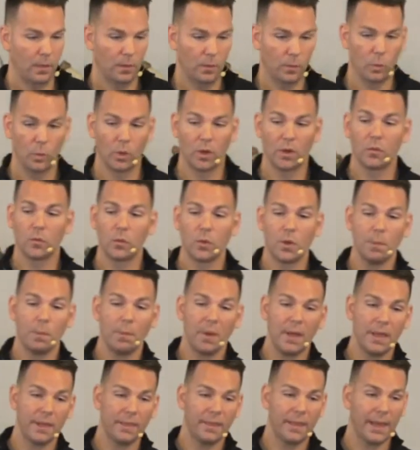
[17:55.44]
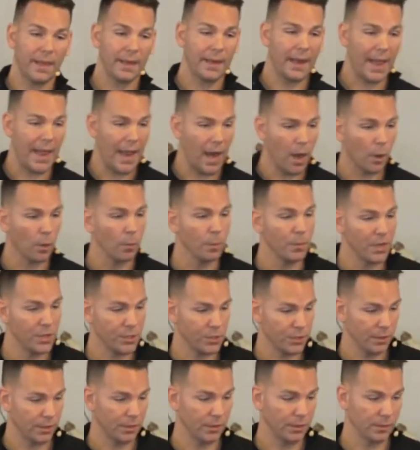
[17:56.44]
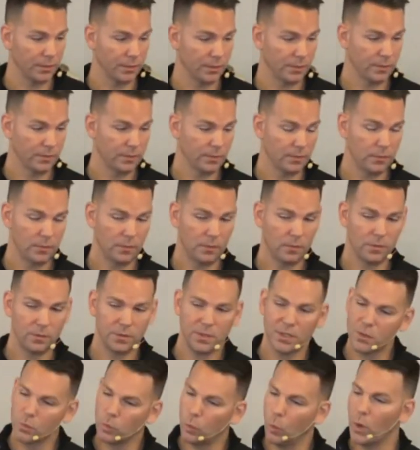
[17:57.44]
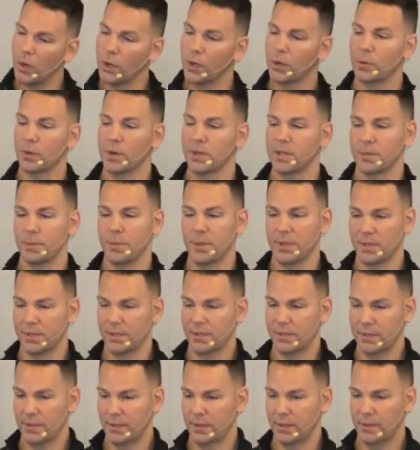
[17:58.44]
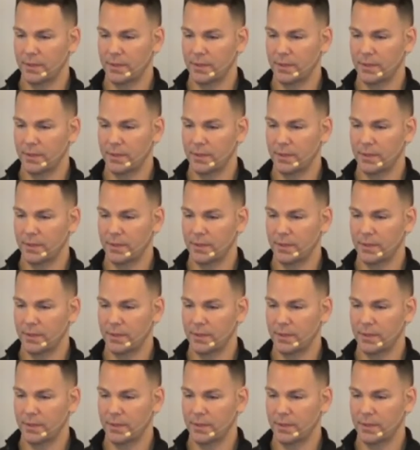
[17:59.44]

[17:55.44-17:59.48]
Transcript: What if we made that our mission? Just one Christmas.